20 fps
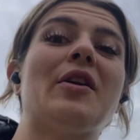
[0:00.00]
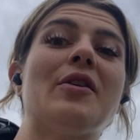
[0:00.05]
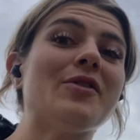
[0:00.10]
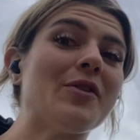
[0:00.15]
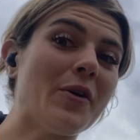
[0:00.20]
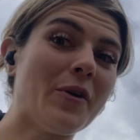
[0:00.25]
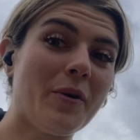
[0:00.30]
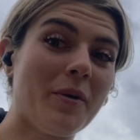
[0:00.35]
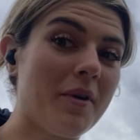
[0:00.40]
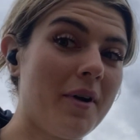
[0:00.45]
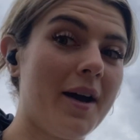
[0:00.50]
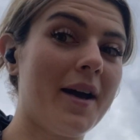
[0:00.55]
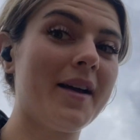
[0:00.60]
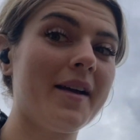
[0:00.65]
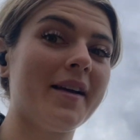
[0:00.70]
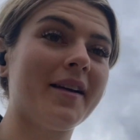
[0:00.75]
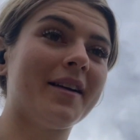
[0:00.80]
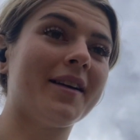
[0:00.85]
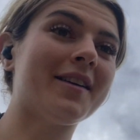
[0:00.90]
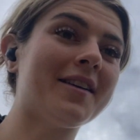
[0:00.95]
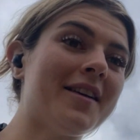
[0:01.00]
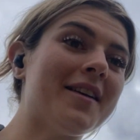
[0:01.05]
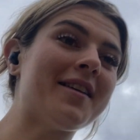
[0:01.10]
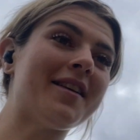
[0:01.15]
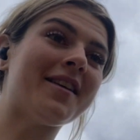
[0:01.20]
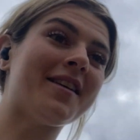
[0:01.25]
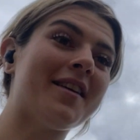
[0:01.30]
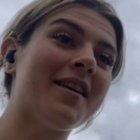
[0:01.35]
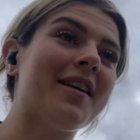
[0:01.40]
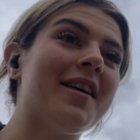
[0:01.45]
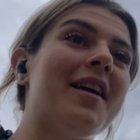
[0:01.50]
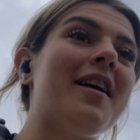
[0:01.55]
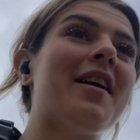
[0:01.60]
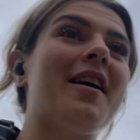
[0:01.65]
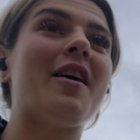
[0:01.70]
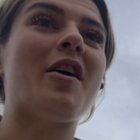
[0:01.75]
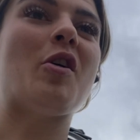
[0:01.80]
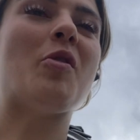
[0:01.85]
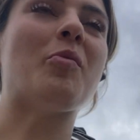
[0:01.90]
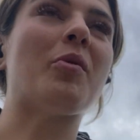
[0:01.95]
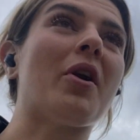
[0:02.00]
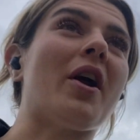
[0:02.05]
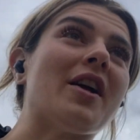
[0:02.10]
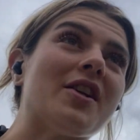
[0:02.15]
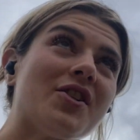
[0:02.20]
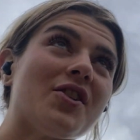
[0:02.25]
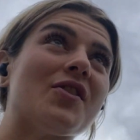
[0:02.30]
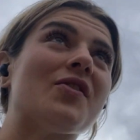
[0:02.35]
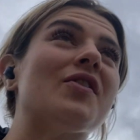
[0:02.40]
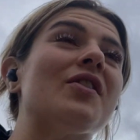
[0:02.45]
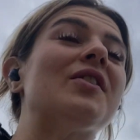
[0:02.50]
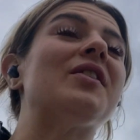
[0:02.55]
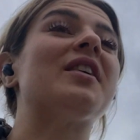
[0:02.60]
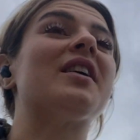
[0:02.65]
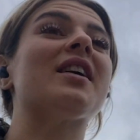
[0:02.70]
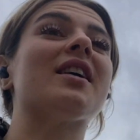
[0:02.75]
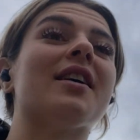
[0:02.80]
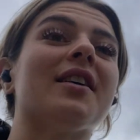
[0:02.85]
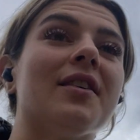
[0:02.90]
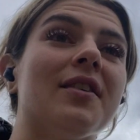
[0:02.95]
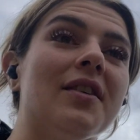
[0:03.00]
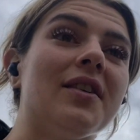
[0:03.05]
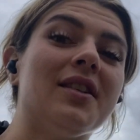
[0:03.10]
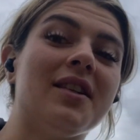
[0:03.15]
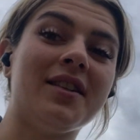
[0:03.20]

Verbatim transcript: I don't know why, but I just feel ill.